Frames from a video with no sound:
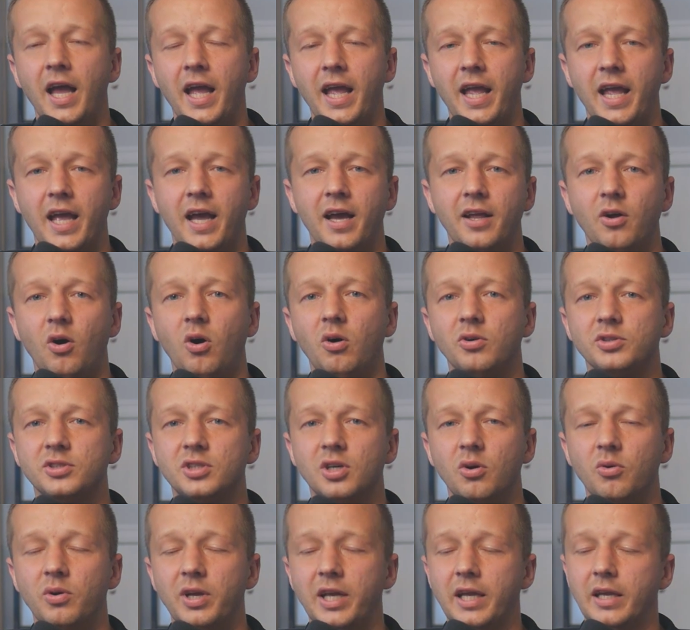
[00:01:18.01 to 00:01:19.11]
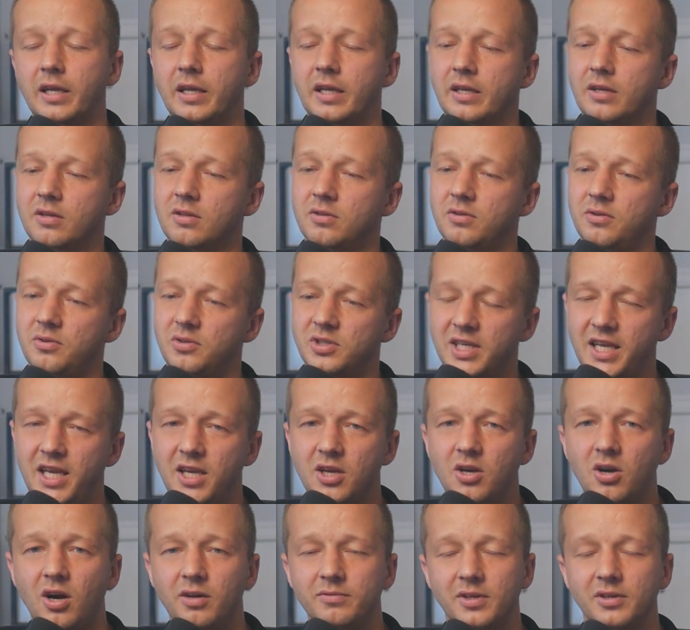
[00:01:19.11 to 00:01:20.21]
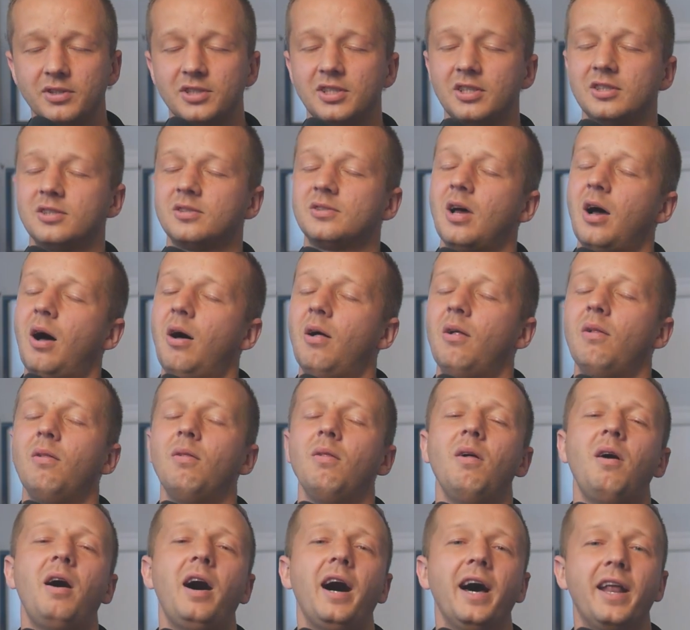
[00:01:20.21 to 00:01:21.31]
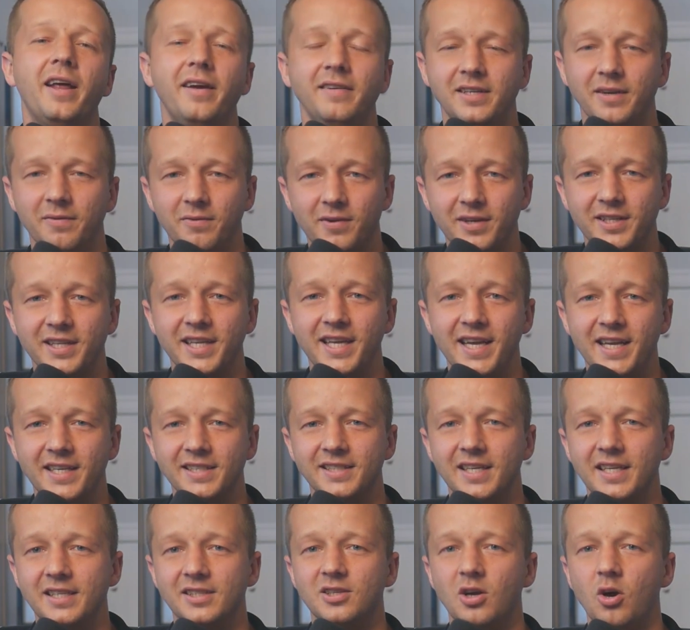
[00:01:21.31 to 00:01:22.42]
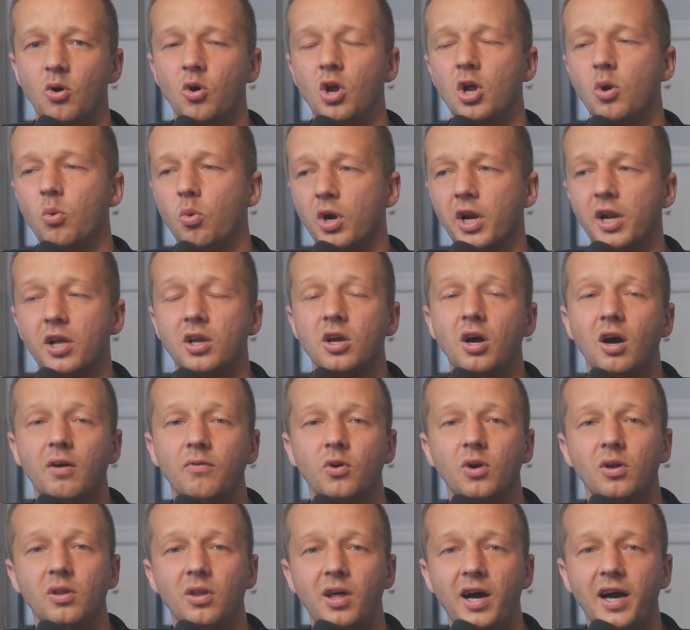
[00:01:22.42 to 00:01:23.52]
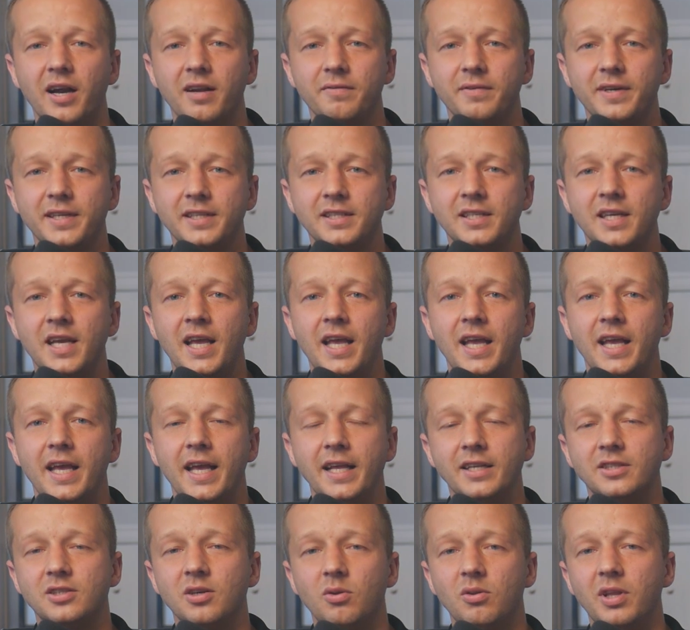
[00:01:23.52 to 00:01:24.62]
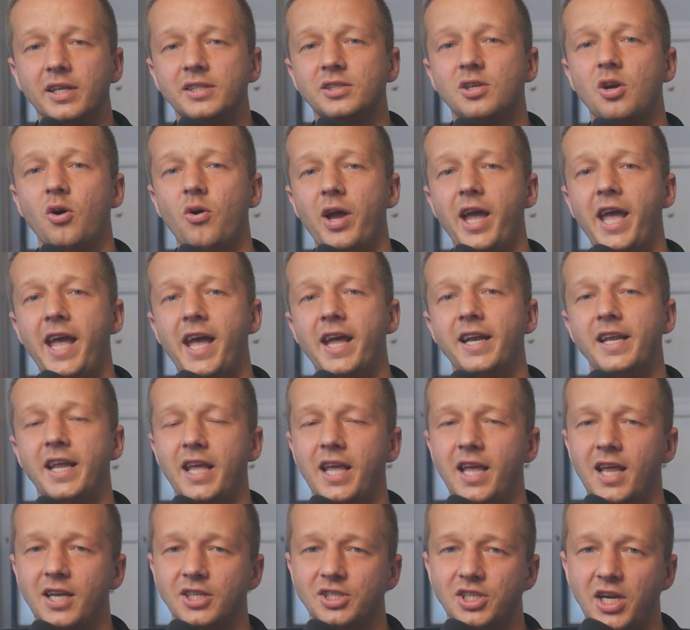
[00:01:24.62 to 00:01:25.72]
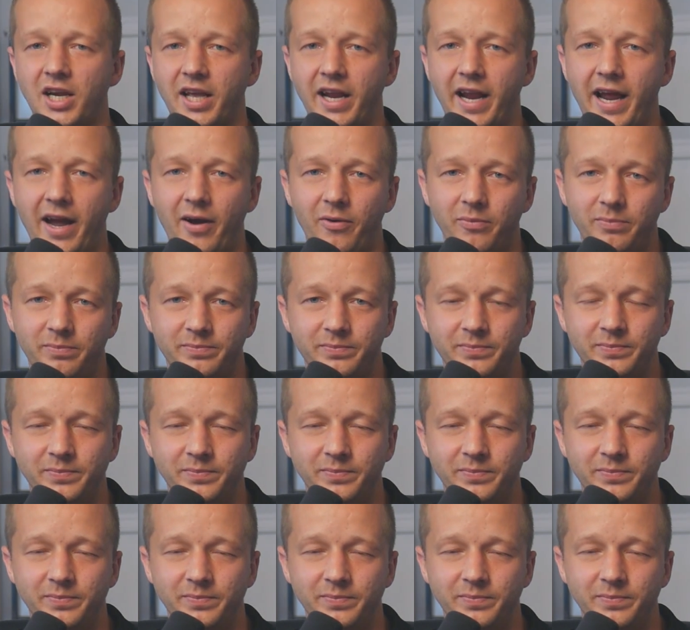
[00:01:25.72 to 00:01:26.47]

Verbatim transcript: And also it includes e-com. There's just a lot of different things. And so we're going to cover a lot of it. And so let's go ahead and check it out.